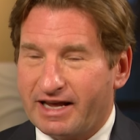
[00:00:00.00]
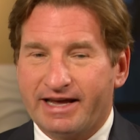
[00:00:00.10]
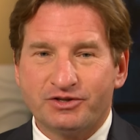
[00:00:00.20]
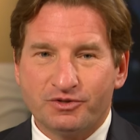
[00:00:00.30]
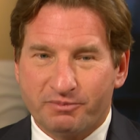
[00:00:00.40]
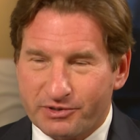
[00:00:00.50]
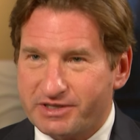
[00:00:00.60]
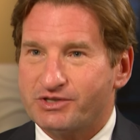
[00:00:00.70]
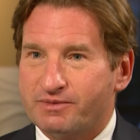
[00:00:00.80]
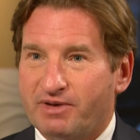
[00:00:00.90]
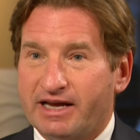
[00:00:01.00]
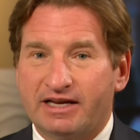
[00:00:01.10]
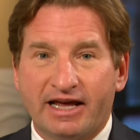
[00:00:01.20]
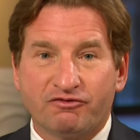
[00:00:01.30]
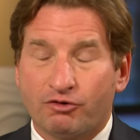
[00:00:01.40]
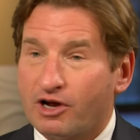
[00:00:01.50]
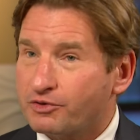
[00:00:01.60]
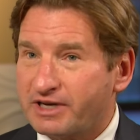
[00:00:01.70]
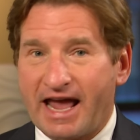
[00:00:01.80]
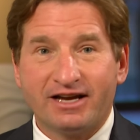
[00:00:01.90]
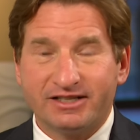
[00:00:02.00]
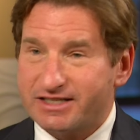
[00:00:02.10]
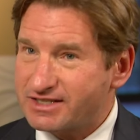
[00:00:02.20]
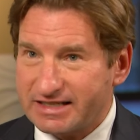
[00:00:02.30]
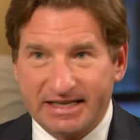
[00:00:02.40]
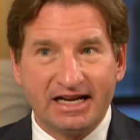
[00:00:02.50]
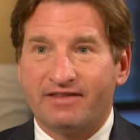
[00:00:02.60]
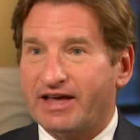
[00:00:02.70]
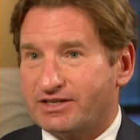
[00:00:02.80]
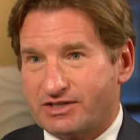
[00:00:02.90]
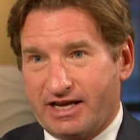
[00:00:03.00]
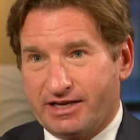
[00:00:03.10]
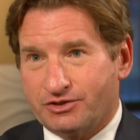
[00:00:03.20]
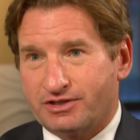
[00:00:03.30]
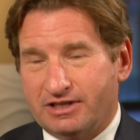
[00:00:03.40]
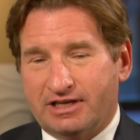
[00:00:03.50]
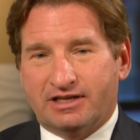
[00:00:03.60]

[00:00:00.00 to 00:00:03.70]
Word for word: and to participate and for other candidates to get on that stage.